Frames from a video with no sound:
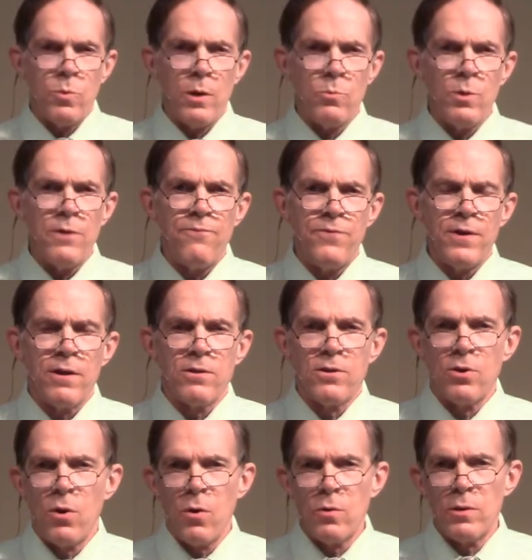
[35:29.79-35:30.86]
when we feel
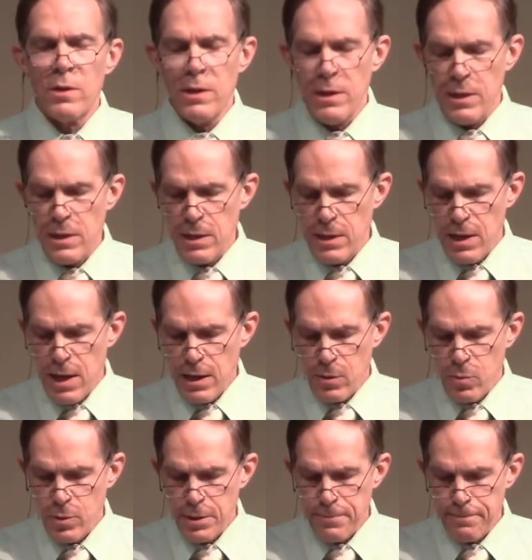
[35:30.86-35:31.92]
totally
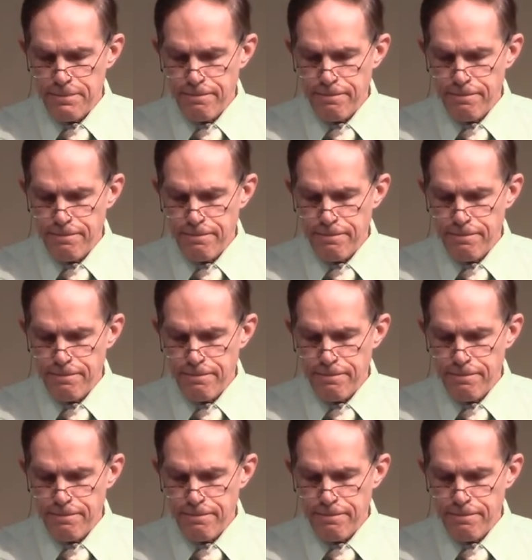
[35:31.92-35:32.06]
inadequate.